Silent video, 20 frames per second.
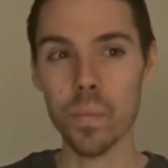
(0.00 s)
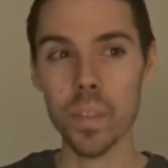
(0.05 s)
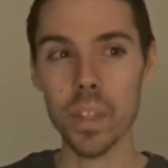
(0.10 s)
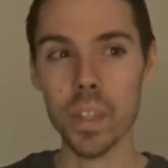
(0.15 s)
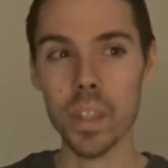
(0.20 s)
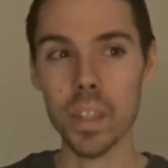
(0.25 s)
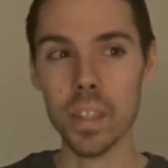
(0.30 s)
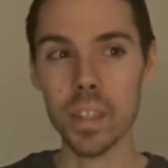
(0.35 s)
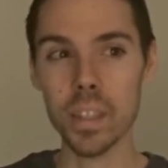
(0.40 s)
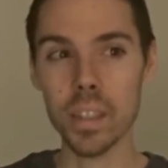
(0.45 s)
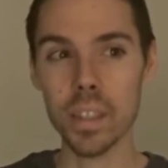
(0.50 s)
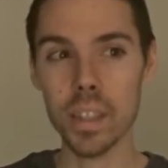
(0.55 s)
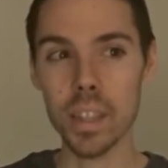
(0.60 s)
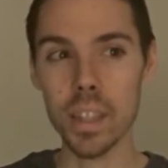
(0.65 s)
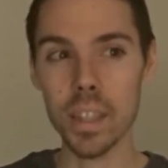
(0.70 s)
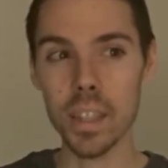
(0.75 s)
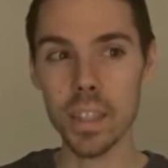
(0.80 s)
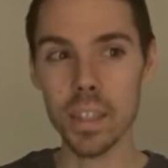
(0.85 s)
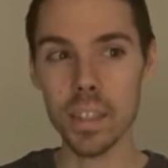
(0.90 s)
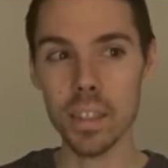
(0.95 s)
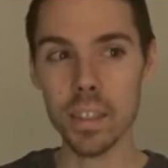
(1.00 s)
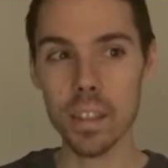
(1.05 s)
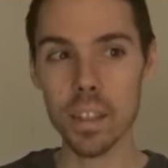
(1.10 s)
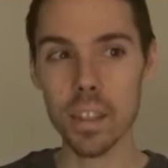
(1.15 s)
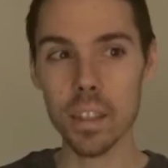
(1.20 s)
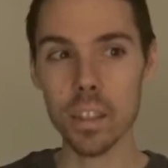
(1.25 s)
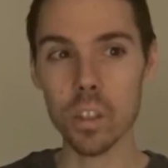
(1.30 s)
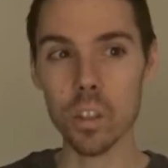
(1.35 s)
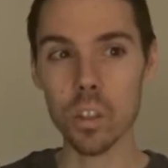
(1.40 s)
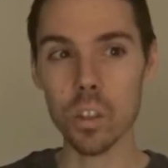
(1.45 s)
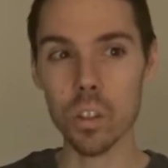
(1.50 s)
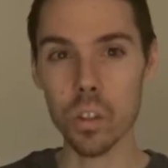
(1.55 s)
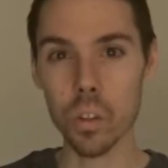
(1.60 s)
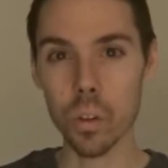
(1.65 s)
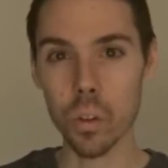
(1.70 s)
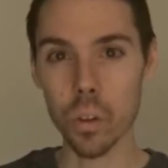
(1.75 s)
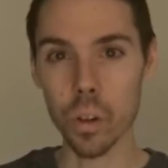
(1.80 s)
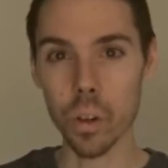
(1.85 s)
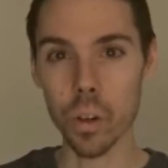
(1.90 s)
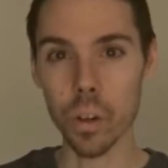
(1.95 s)
he sees this
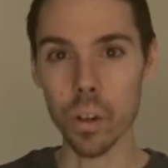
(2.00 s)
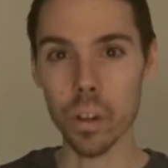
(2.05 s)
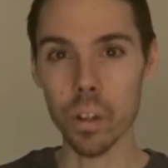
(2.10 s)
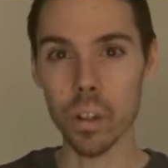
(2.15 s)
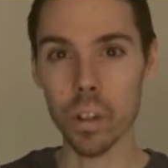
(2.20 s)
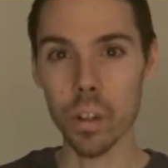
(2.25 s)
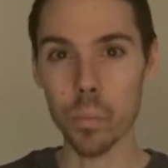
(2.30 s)
store.